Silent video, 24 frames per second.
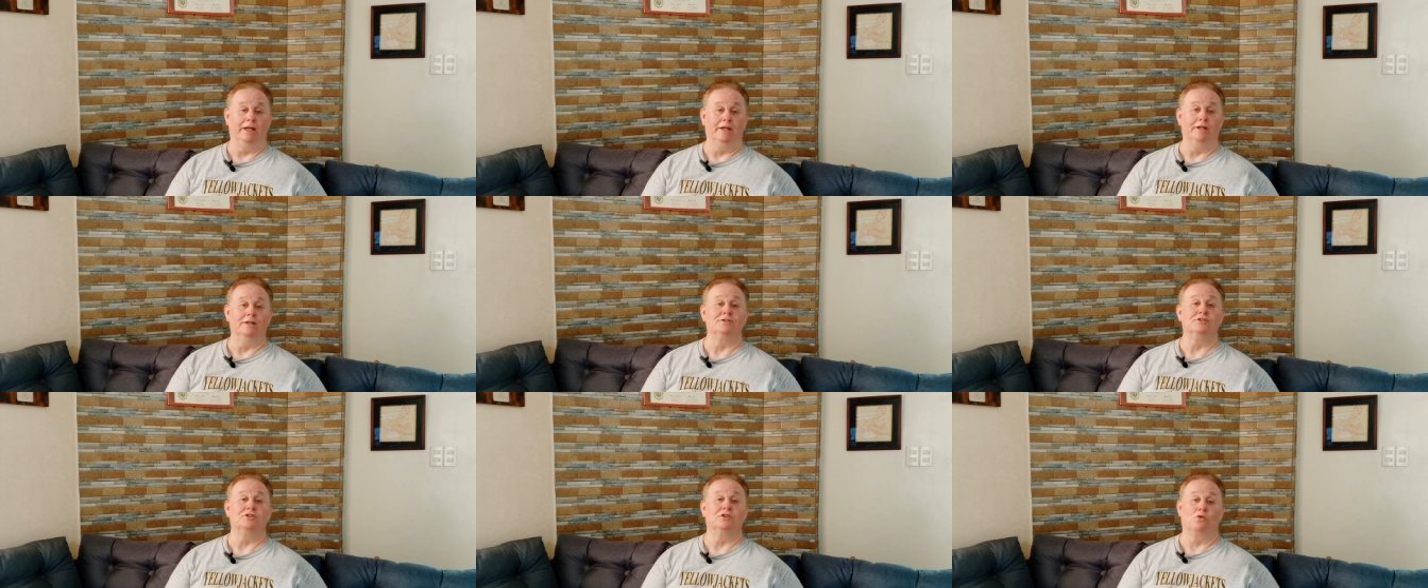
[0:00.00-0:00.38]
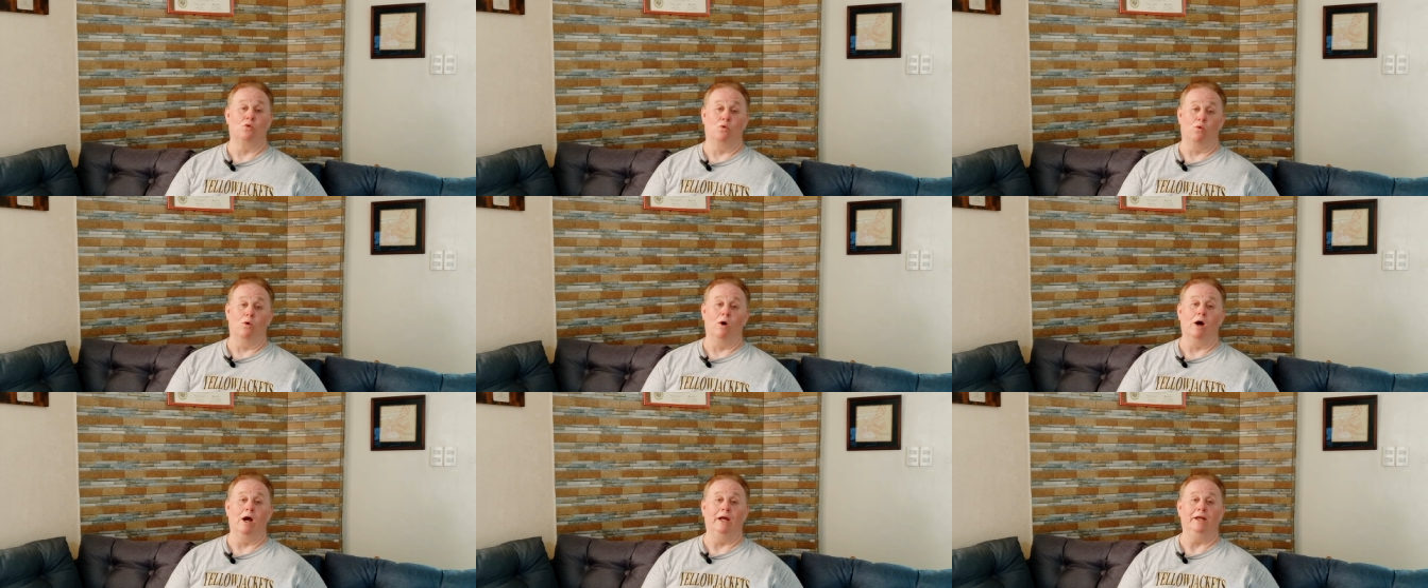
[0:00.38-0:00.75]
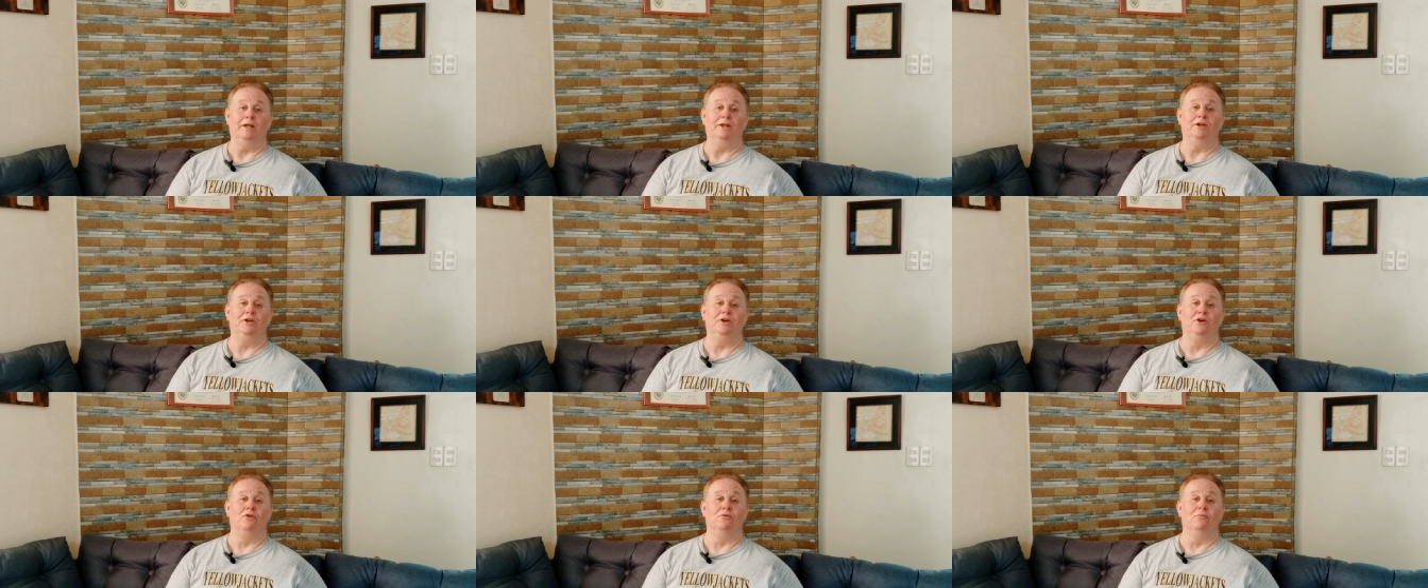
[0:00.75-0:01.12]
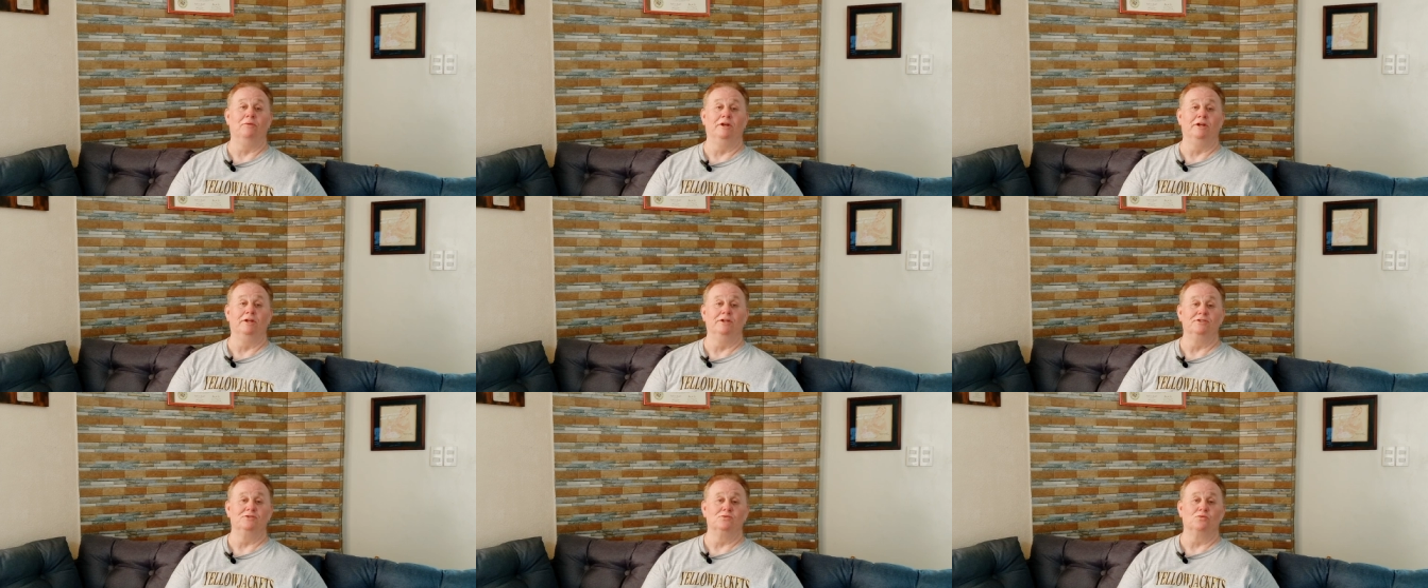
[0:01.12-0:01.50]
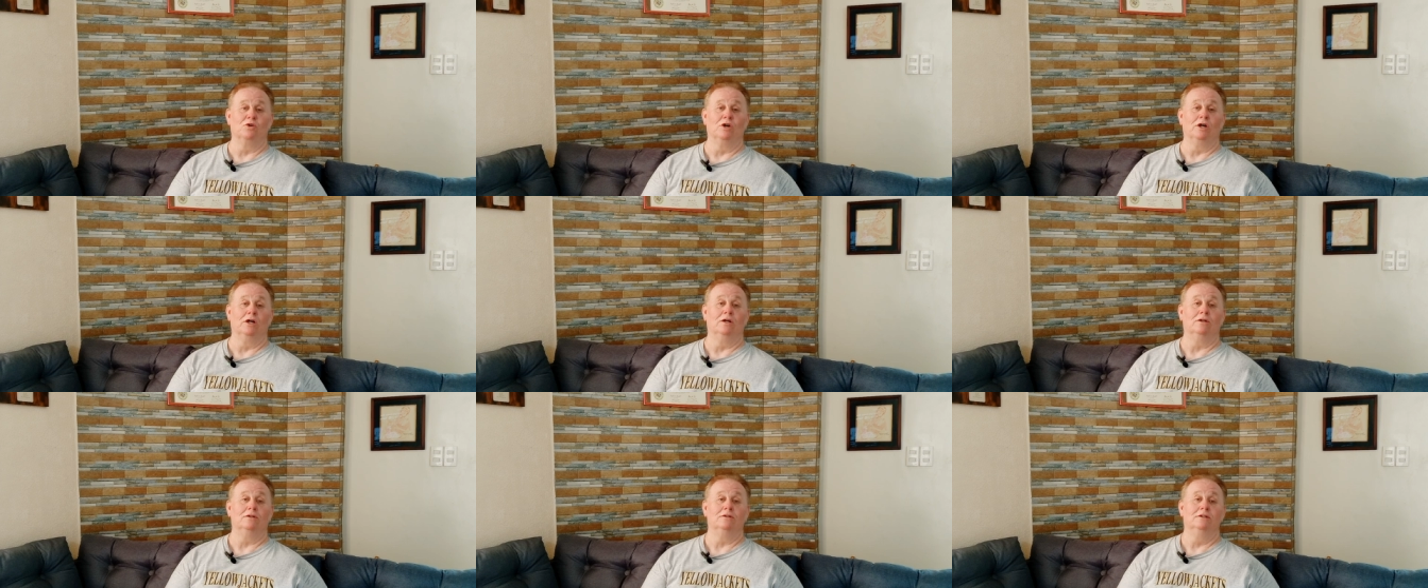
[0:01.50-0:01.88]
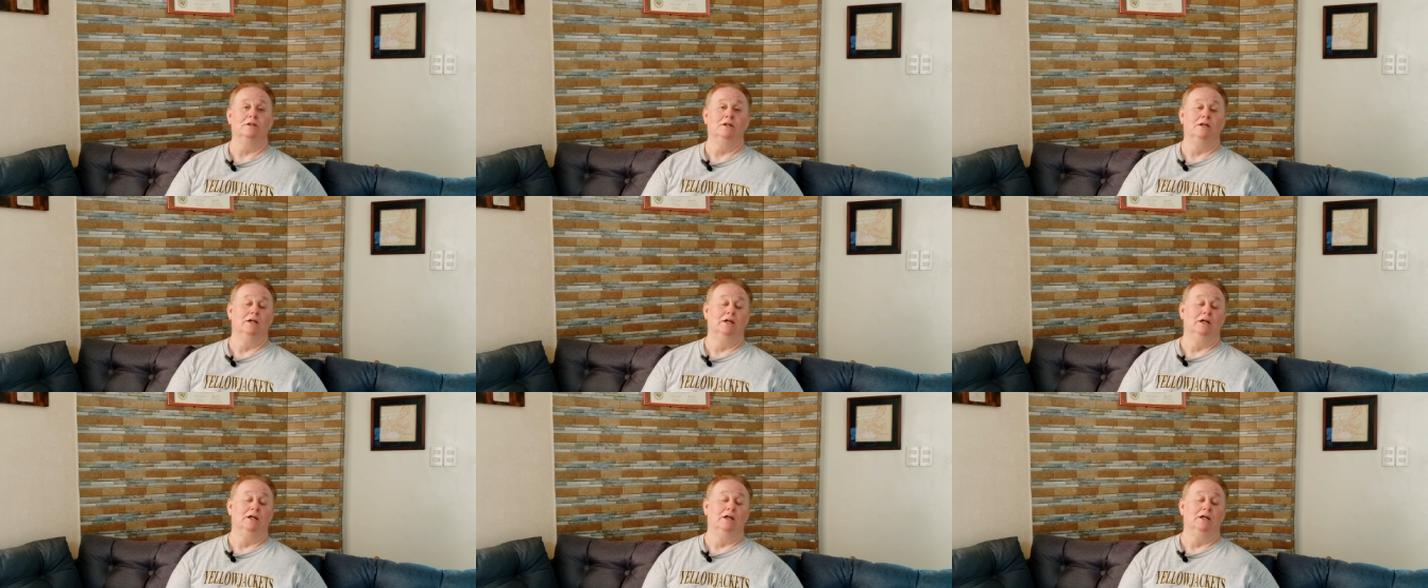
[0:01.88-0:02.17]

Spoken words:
and it's quite humid as well.